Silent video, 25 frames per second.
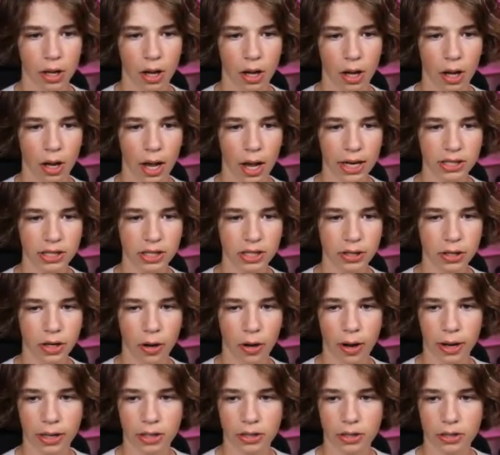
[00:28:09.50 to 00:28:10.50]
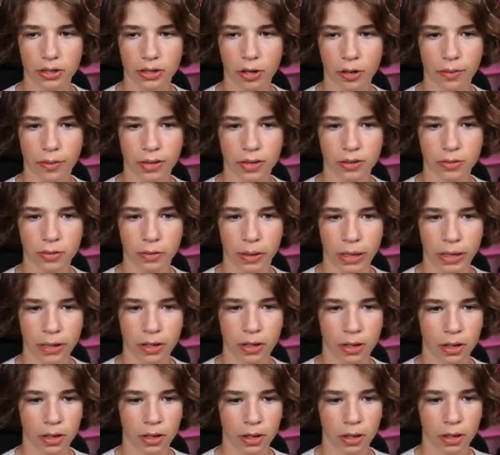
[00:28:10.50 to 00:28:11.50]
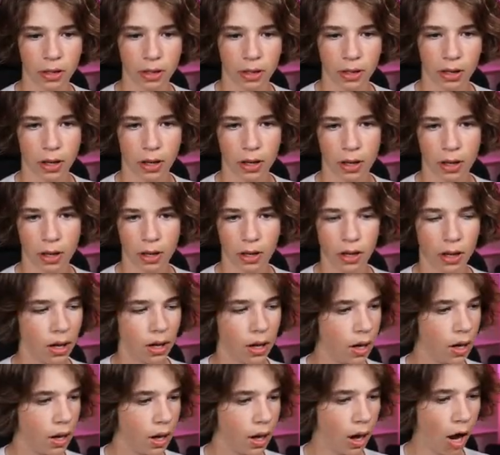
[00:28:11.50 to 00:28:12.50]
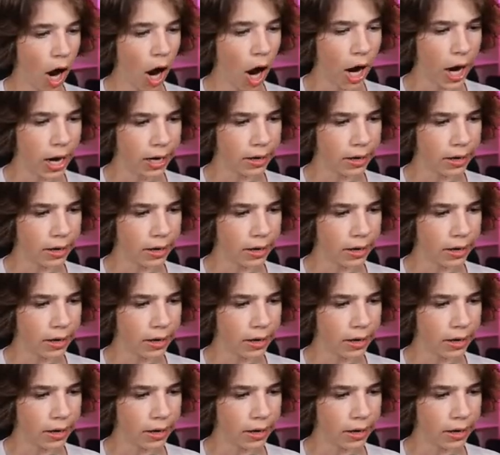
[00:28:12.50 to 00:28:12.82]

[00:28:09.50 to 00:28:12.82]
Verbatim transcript: Actually, no, I can just go this way. Alright.